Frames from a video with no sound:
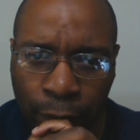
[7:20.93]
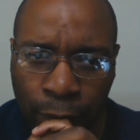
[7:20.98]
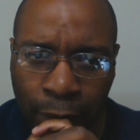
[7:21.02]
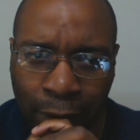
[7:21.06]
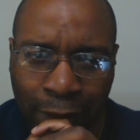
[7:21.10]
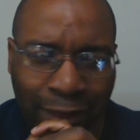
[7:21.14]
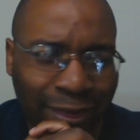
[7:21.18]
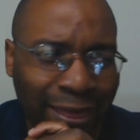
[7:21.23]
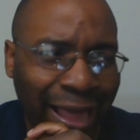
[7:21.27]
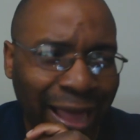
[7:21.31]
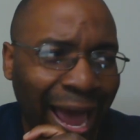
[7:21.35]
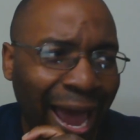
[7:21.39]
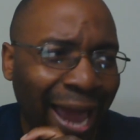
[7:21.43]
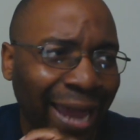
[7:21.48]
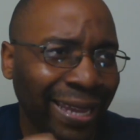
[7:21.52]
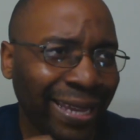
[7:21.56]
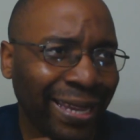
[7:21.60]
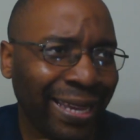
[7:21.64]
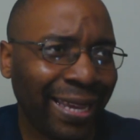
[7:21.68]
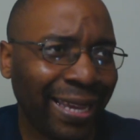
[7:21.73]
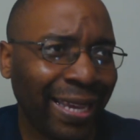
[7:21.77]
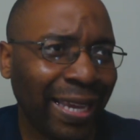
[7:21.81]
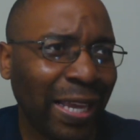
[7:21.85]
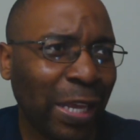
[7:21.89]

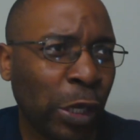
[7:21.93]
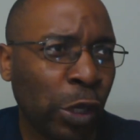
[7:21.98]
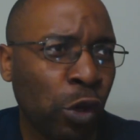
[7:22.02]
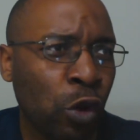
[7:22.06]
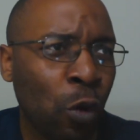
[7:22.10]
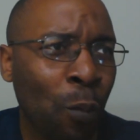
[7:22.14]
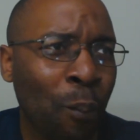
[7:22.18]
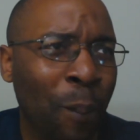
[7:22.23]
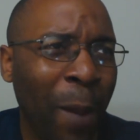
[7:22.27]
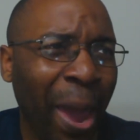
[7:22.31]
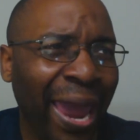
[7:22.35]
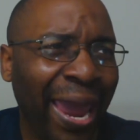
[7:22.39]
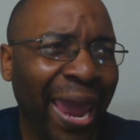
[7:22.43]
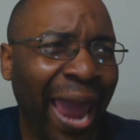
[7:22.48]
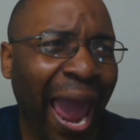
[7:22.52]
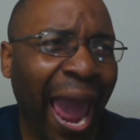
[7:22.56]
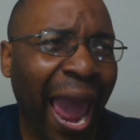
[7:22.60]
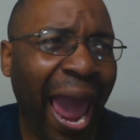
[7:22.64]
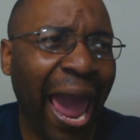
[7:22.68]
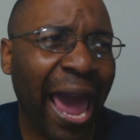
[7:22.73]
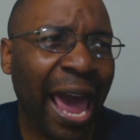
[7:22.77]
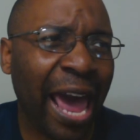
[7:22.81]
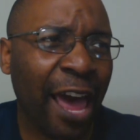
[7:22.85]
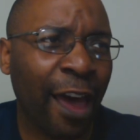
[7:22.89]
Like you may
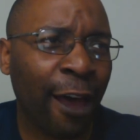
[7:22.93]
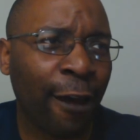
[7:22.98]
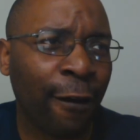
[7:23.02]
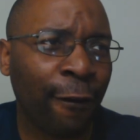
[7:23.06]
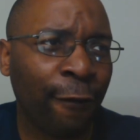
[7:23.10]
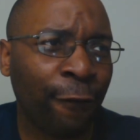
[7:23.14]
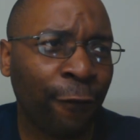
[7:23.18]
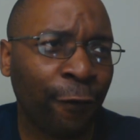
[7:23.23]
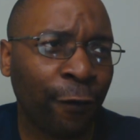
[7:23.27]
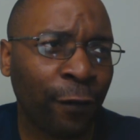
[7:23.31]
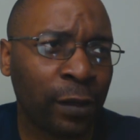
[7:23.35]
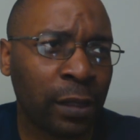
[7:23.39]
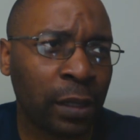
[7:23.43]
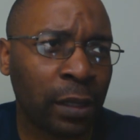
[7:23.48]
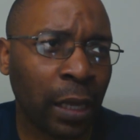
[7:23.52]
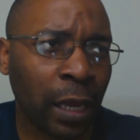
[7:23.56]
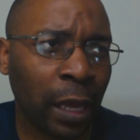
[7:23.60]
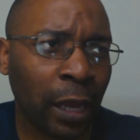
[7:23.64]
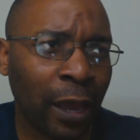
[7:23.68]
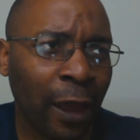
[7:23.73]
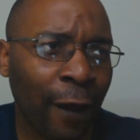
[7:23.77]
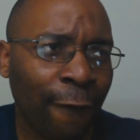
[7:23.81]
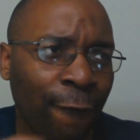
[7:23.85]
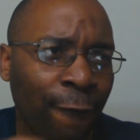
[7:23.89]
have
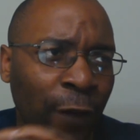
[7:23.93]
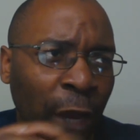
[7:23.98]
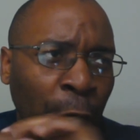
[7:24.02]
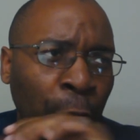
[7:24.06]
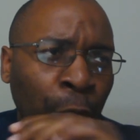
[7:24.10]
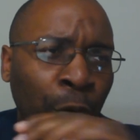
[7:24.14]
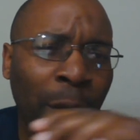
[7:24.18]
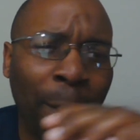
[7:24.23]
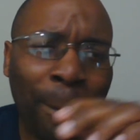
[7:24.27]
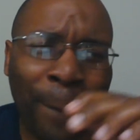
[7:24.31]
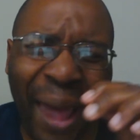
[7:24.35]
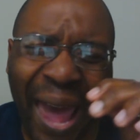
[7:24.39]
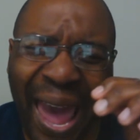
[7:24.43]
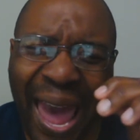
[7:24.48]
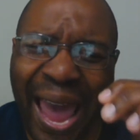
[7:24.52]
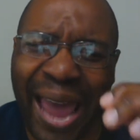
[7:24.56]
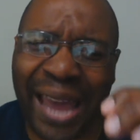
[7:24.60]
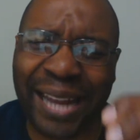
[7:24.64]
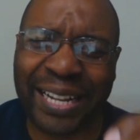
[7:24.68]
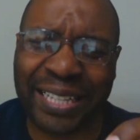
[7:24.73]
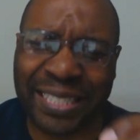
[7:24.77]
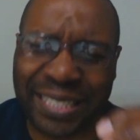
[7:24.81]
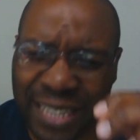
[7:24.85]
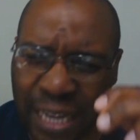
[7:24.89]
a very
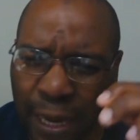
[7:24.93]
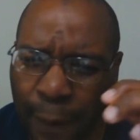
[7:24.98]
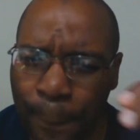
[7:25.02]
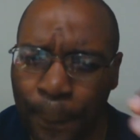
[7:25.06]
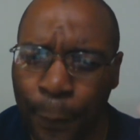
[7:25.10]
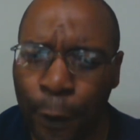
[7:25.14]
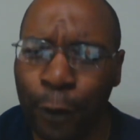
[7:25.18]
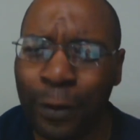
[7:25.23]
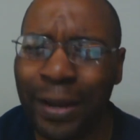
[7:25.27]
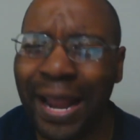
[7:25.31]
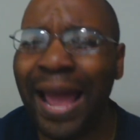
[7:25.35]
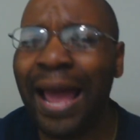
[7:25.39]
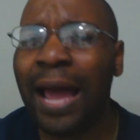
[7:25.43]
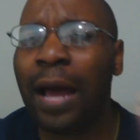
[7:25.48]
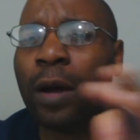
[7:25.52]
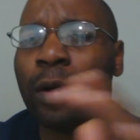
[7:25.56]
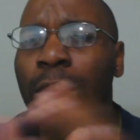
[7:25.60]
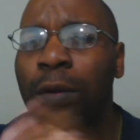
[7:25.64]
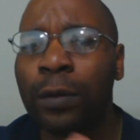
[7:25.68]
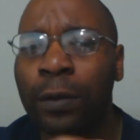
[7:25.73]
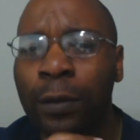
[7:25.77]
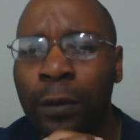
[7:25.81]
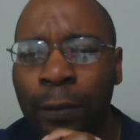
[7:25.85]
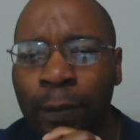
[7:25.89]
bad temper now.
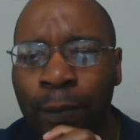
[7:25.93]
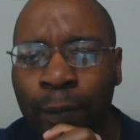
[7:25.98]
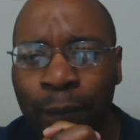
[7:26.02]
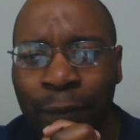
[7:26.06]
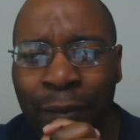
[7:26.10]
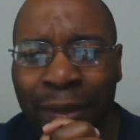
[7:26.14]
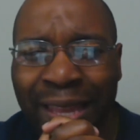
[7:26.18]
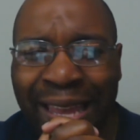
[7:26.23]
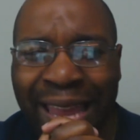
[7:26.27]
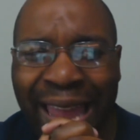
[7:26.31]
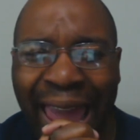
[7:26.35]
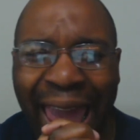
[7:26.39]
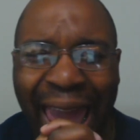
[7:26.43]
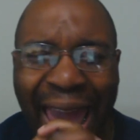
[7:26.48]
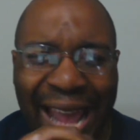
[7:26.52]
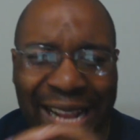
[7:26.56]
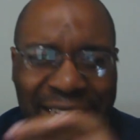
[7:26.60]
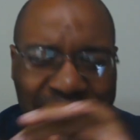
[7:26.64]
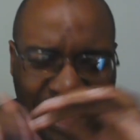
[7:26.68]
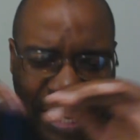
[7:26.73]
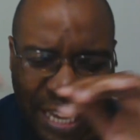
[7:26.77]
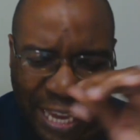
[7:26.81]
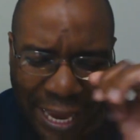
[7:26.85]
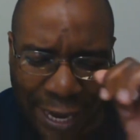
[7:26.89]

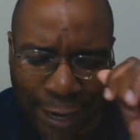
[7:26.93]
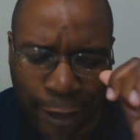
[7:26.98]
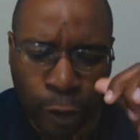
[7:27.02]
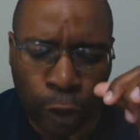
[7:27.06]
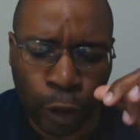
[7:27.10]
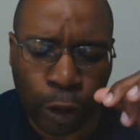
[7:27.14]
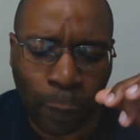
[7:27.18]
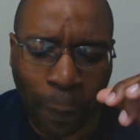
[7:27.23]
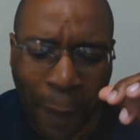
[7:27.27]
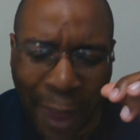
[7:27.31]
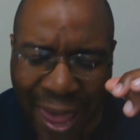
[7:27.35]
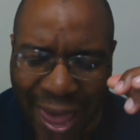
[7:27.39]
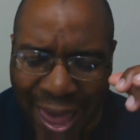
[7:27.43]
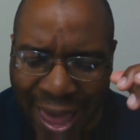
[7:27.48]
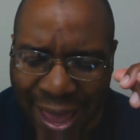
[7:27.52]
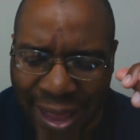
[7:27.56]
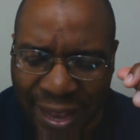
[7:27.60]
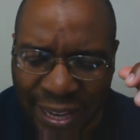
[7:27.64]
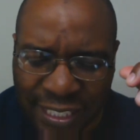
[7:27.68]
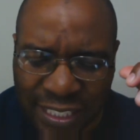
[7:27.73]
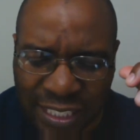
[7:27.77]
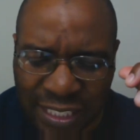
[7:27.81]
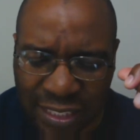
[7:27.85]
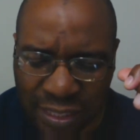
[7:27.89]
As years
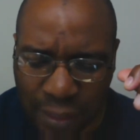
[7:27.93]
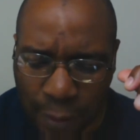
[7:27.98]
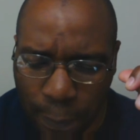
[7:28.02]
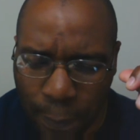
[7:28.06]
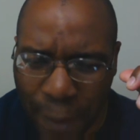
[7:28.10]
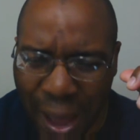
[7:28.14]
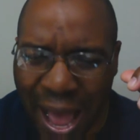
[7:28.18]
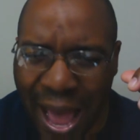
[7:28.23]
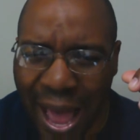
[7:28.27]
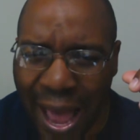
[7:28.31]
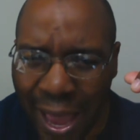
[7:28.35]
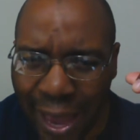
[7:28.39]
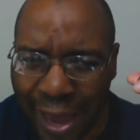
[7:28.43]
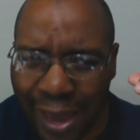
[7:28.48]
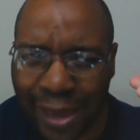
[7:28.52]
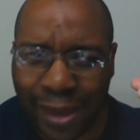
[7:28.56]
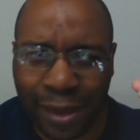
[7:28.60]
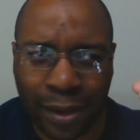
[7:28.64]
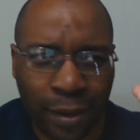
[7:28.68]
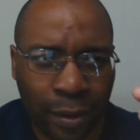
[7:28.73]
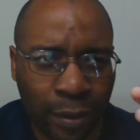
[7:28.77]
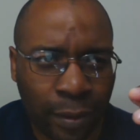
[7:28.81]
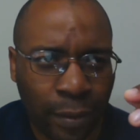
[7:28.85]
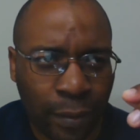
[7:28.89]
pass by,
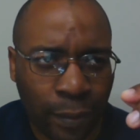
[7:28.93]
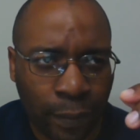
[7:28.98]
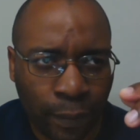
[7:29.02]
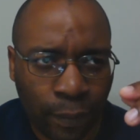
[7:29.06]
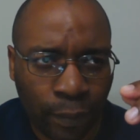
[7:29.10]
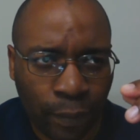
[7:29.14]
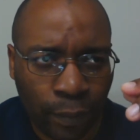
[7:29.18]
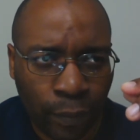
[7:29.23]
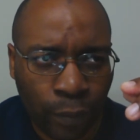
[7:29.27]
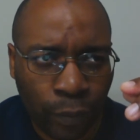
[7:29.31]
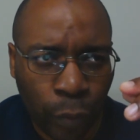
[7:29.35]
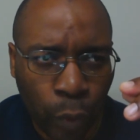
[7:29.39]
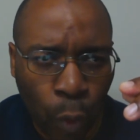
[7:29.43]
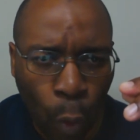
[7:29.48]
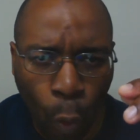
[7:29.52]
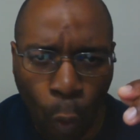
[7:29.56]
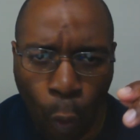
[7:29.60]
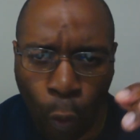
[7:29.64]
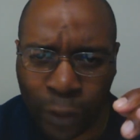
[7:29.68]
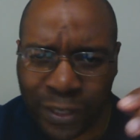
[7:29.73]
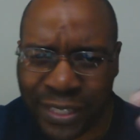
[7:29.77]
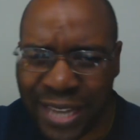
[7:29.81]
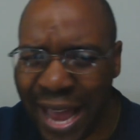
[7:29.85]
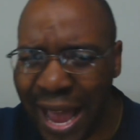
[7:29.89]

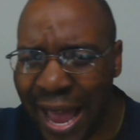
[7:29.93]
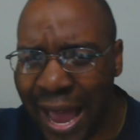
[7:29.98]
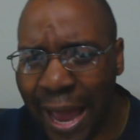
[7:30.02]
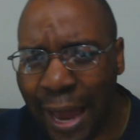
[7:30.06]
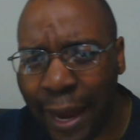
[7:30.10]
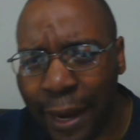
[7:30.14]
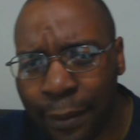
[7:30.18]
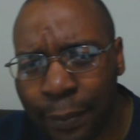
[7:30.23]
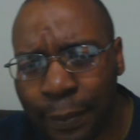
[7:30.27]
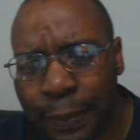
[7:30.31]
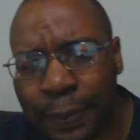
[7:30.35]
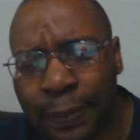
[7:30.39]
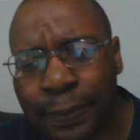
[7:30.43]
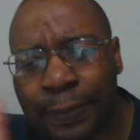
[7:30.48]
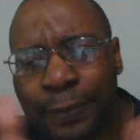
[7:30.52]
or time,